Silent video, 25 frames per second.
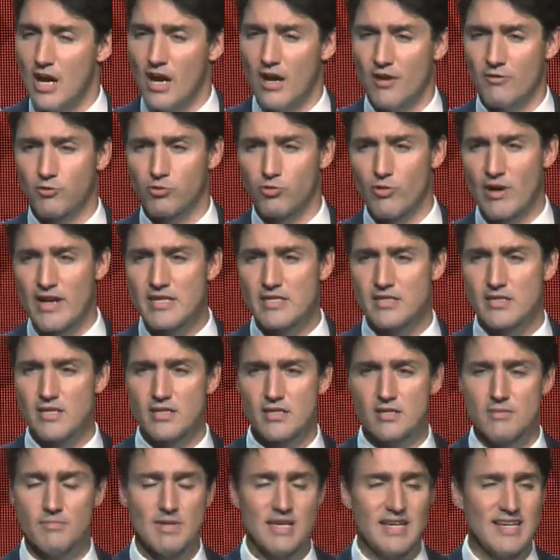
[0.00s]
of
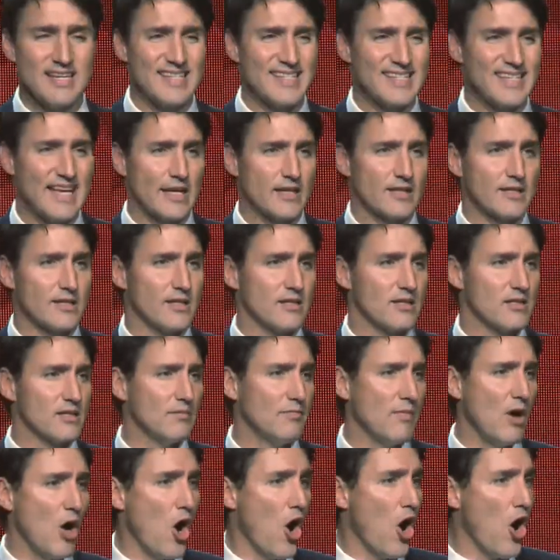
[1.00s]
racism, sexism,